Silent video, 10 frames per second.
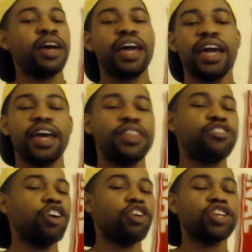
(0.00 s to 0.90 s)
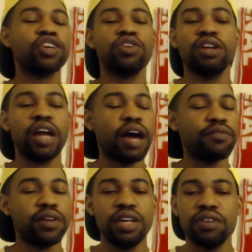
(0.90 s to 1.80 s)
And Chelsea couldn't
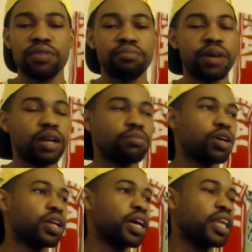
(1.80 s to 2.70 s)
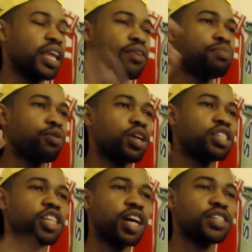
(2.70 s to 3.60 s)
have it even better, bro. Like, Liverpool
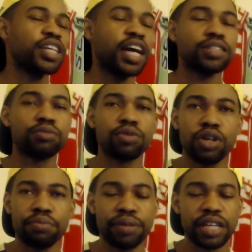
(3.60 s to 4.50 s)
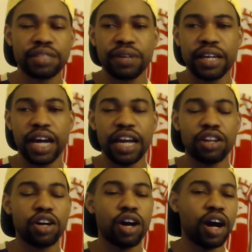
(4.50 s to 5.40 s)
and Chelsea got some good picks, man. I
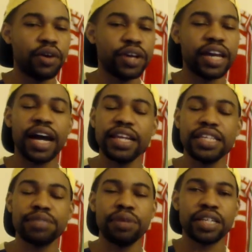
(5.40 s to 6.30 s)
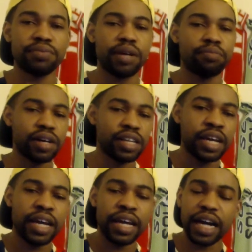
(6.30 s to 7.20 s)
don't know how they got these picks, man. But
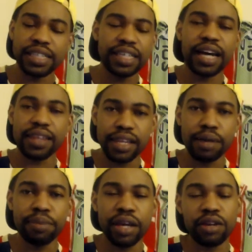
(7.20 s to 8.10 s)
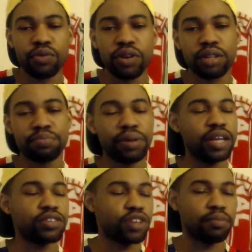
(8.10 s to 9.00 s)
I think they're
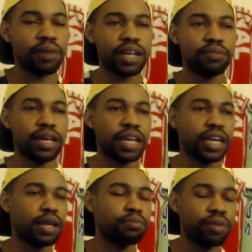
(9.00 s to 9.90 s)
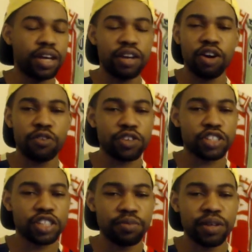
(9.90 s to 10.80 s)
paying somebody, man. They're getting paid off or
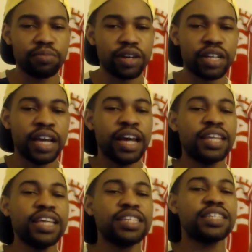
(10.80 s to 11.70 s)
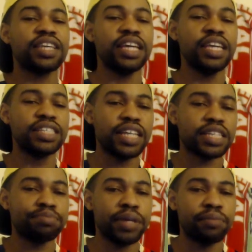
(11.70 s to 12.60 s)
something. But this is the
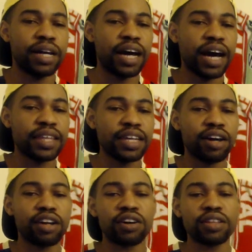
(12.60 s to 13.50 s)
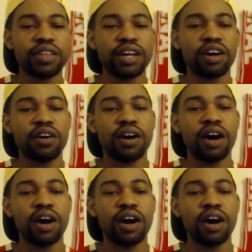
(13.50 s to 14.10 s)
easiest pick, man. I think Slavia